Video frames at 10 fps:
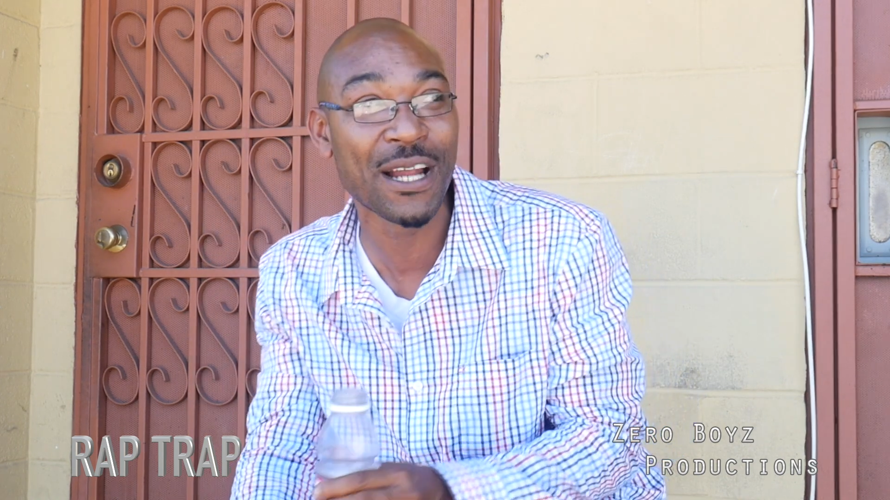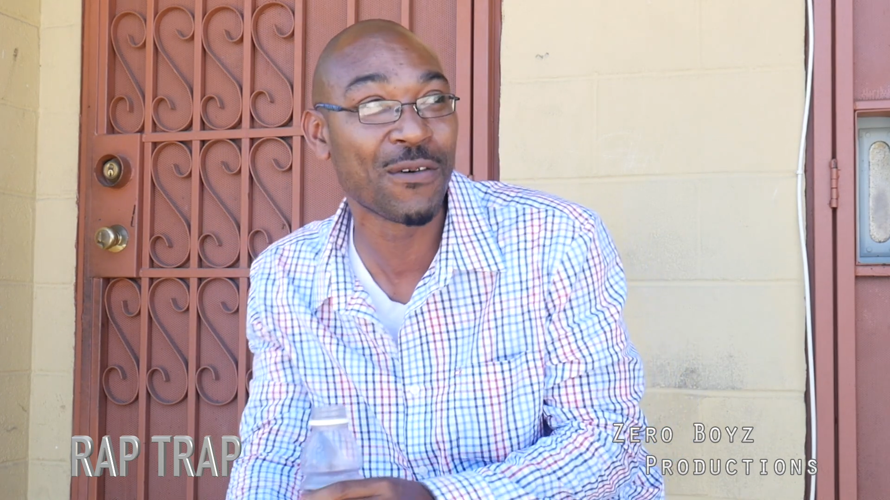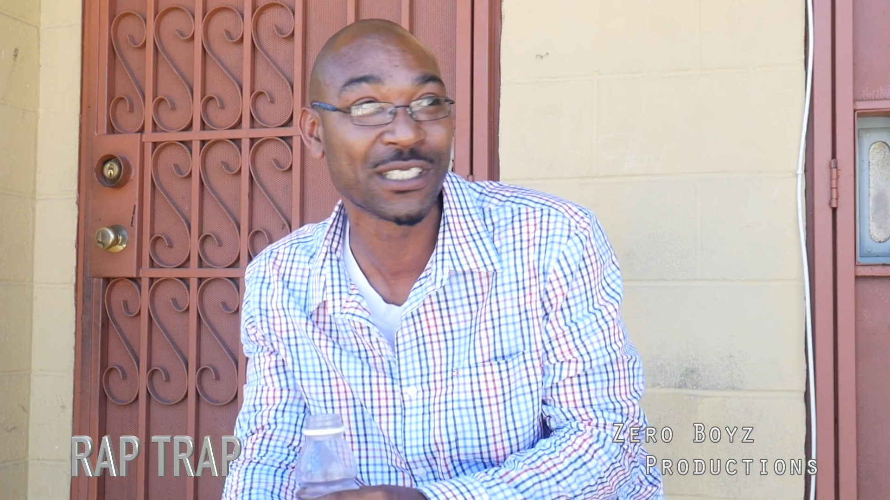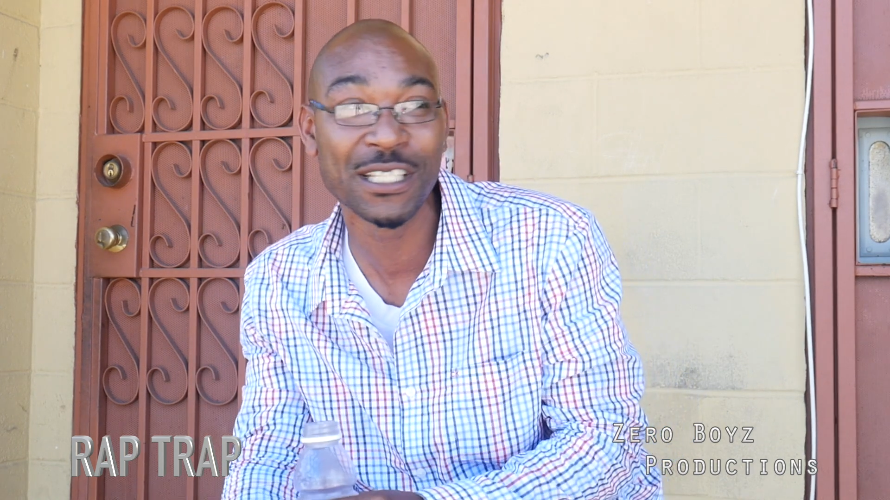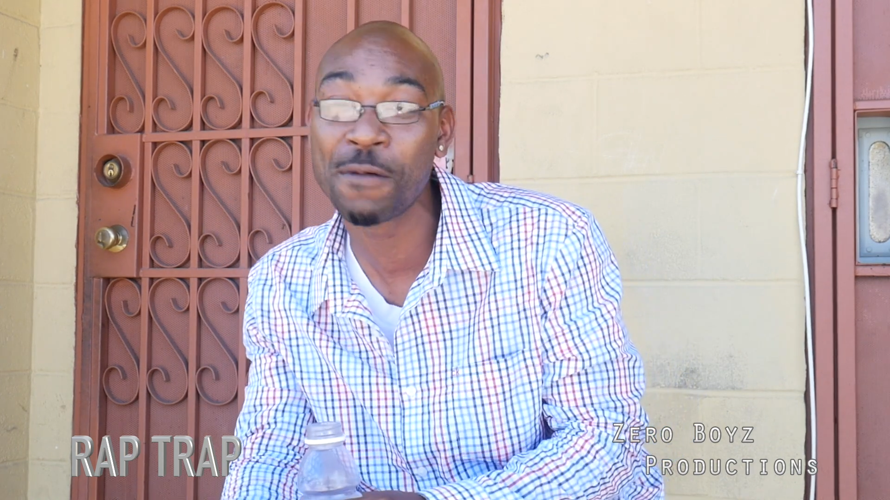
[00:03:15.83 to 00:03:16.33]
I
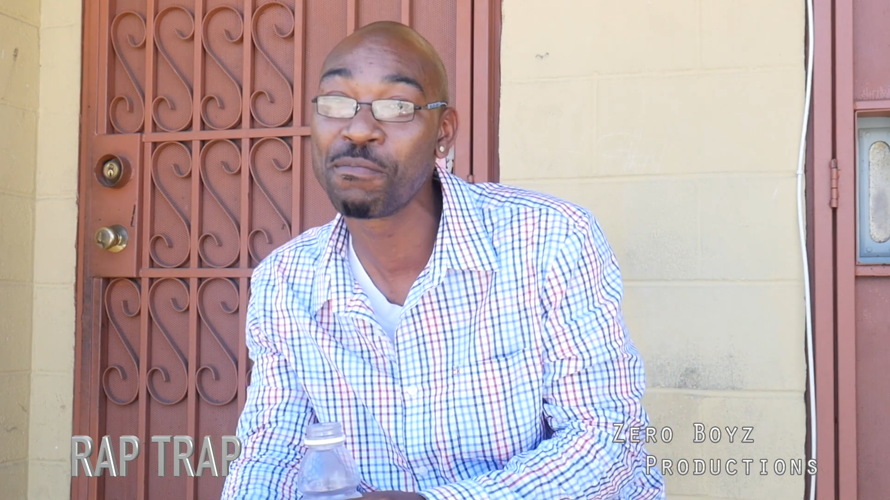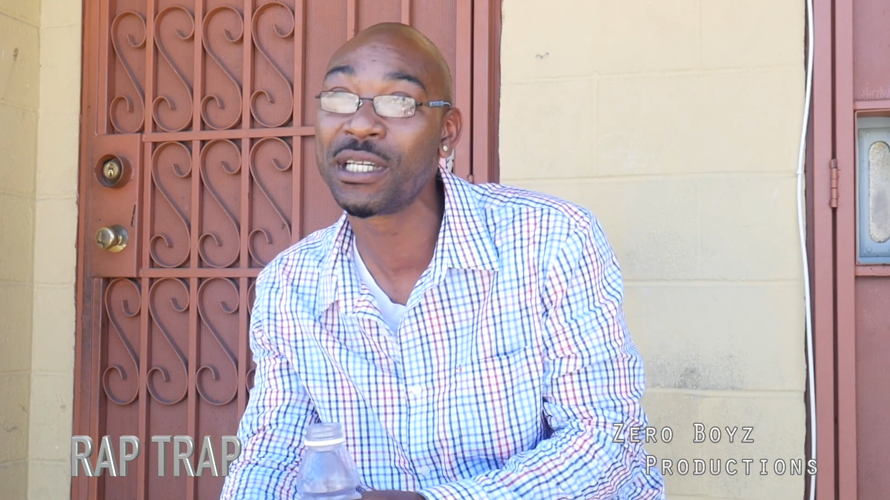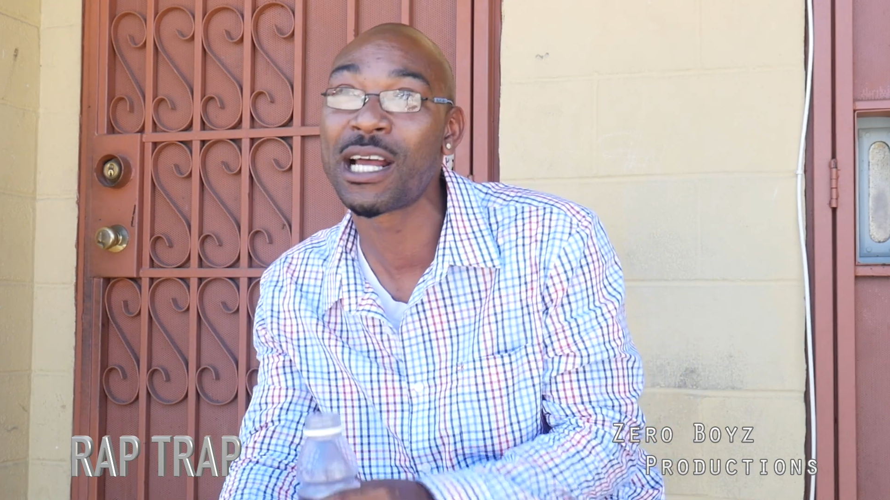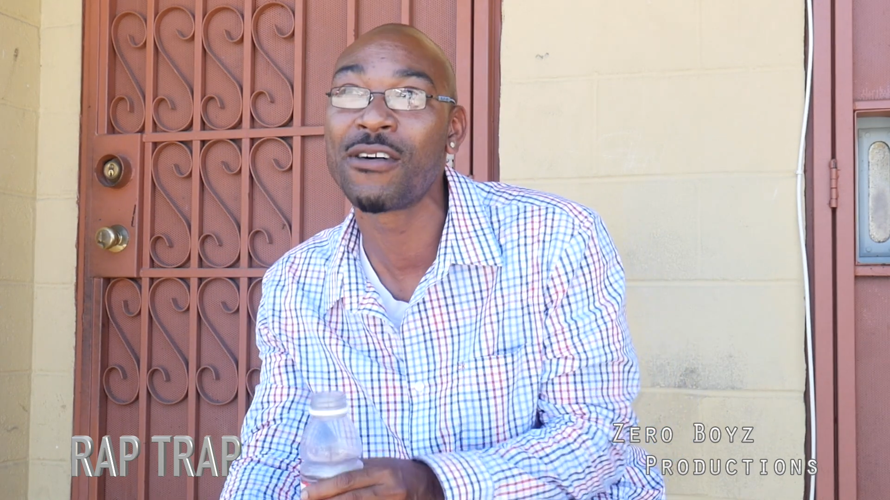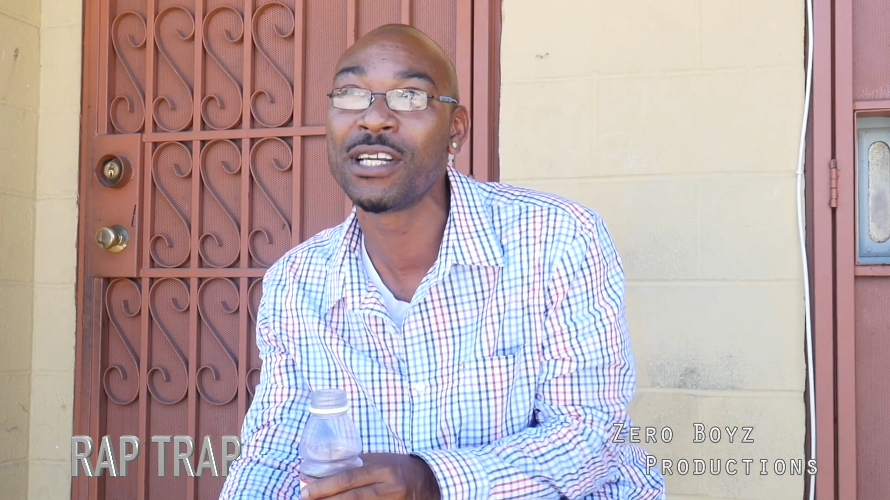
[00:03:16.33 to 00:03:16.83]
was a young
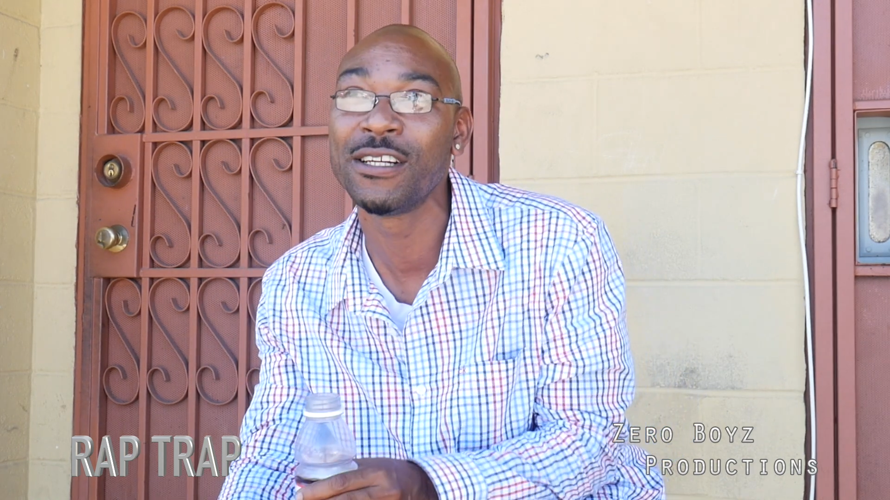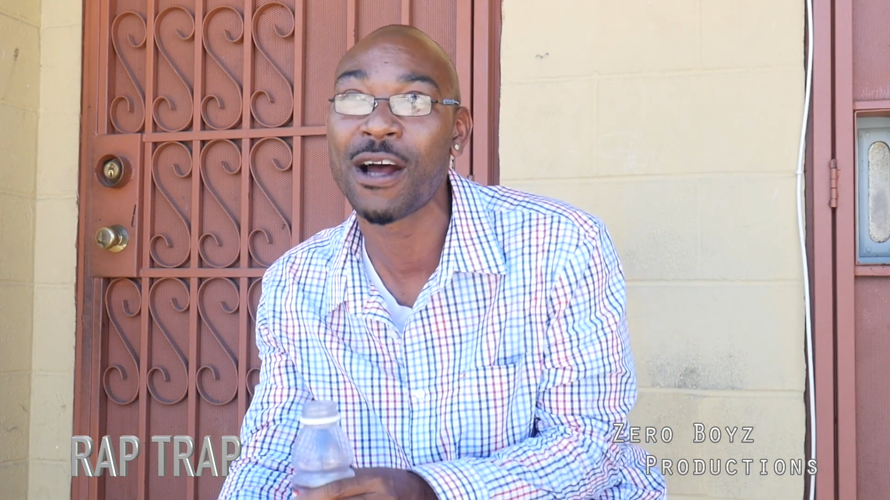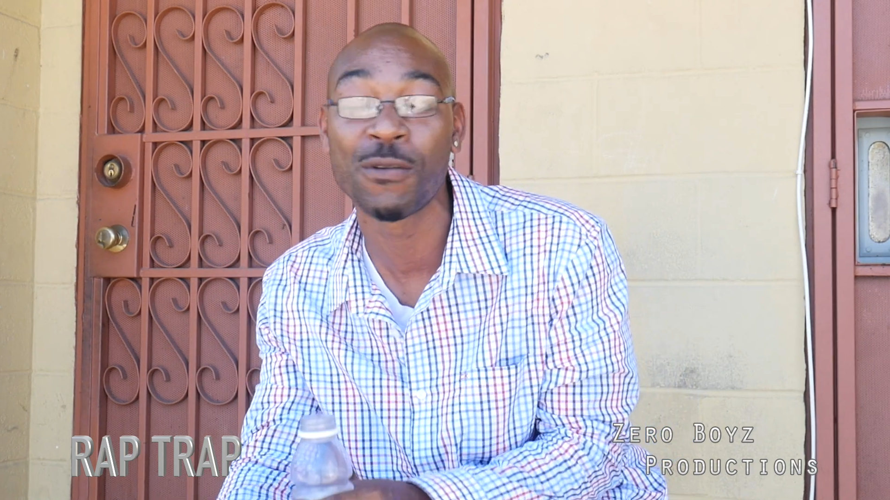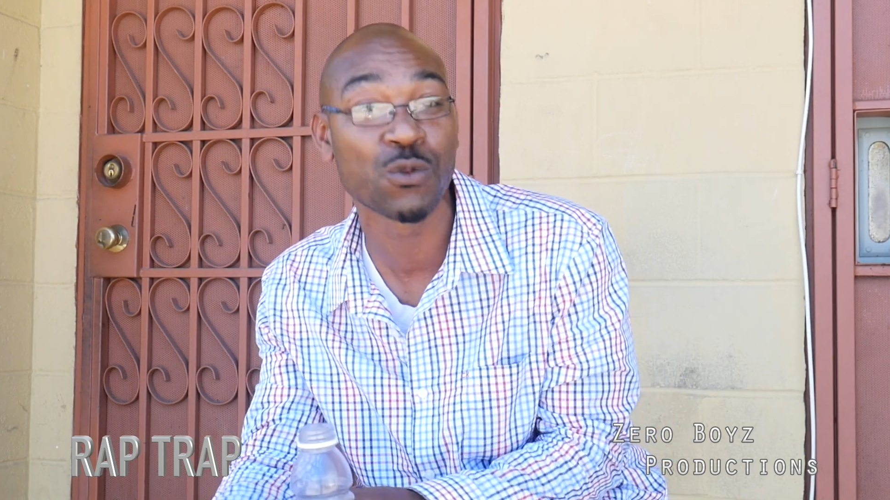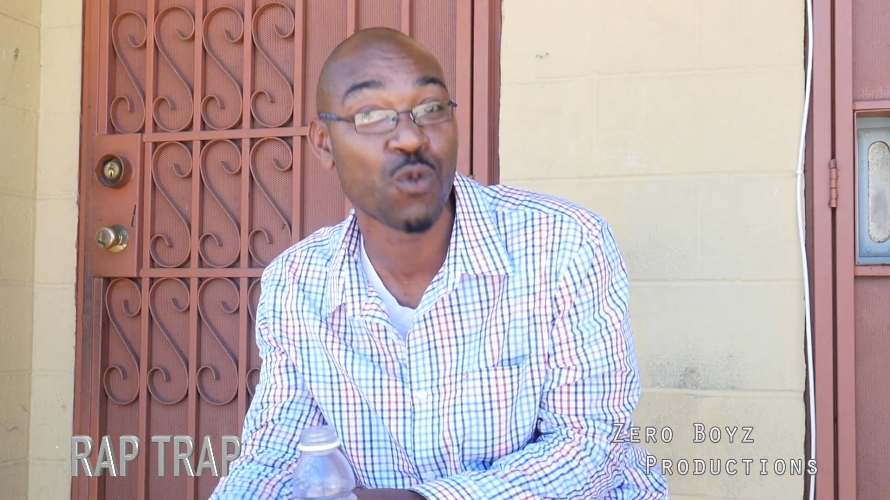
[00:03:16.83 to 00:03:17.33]
man out here,
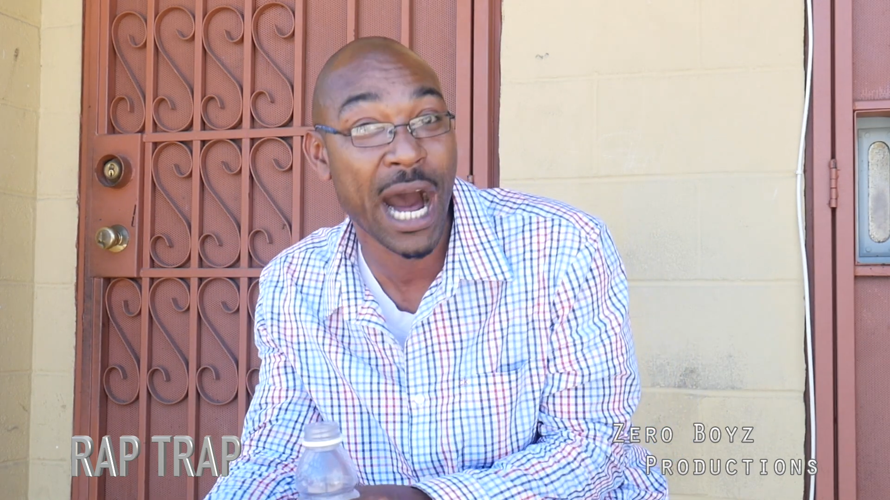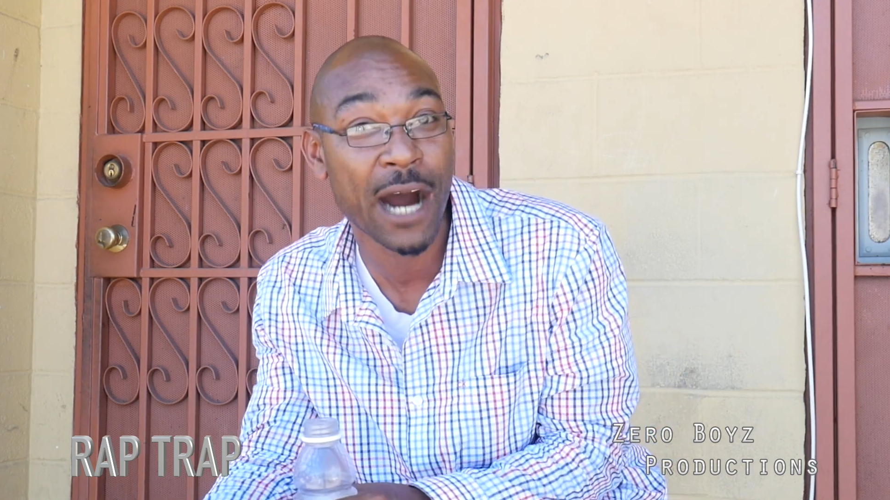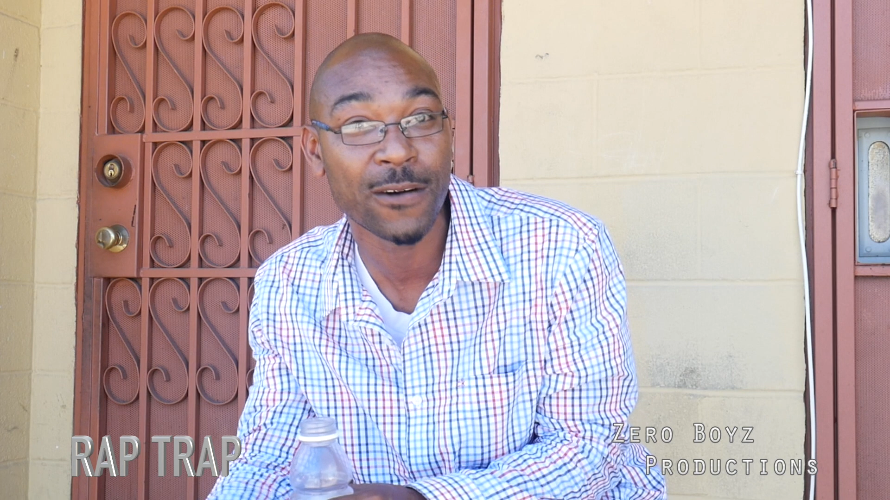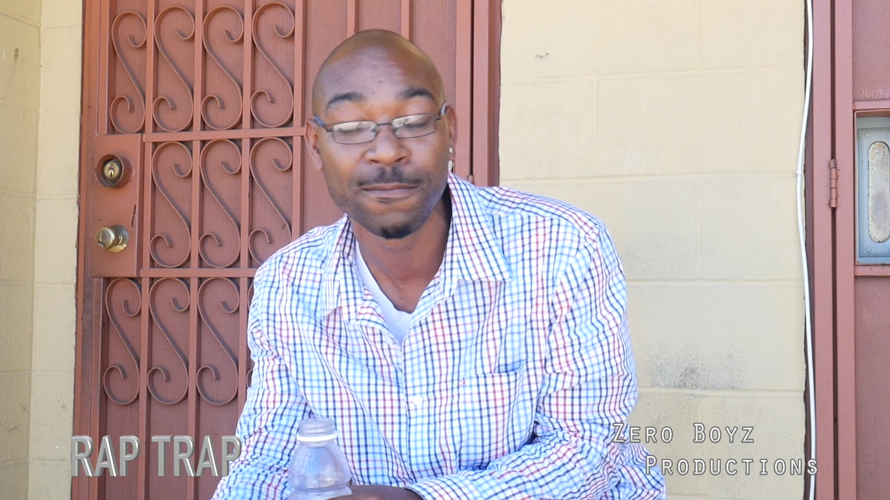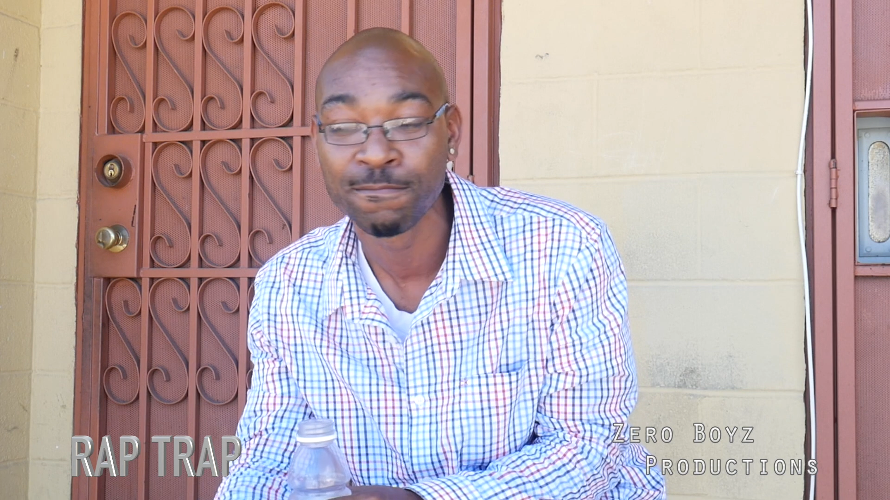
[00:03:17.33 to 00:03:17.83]
I was
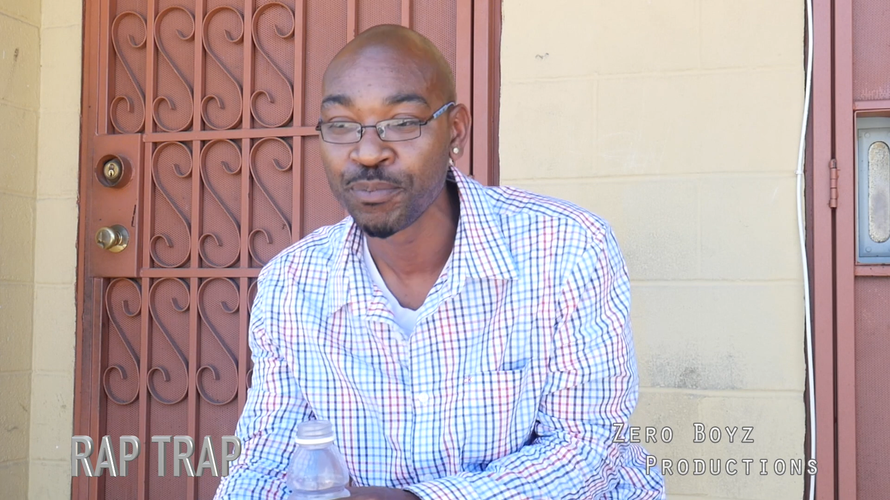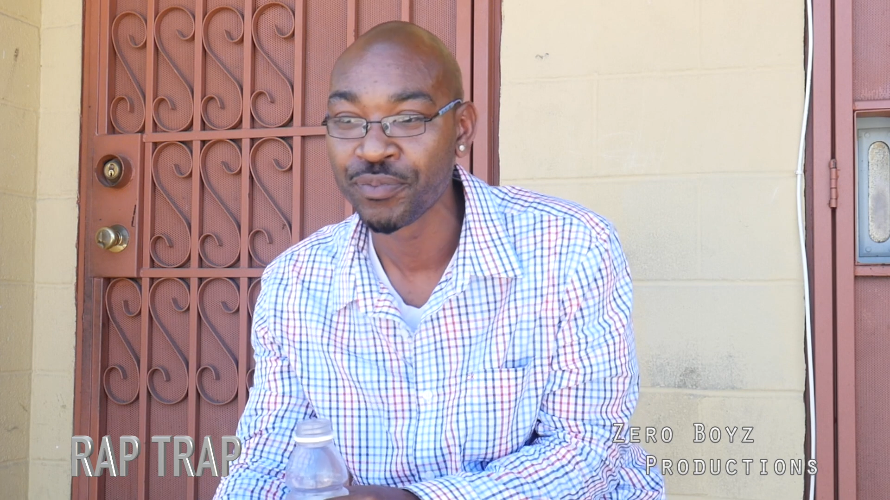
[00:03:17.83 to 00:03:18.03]
wild.